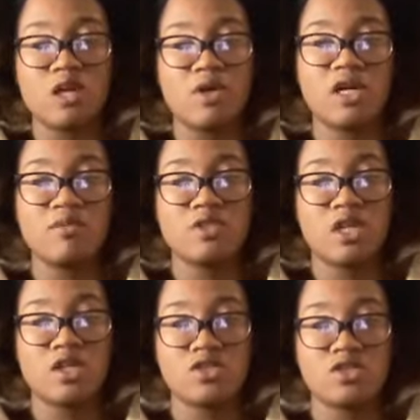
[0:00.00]
that would come to
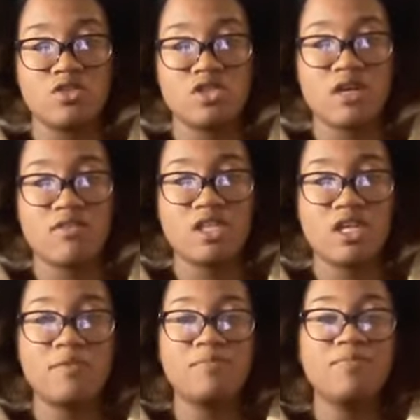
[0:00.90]
like the shows and
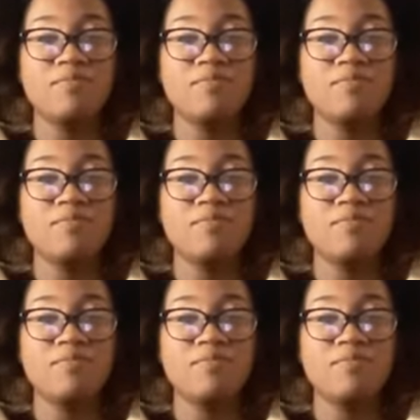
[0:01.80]
everything.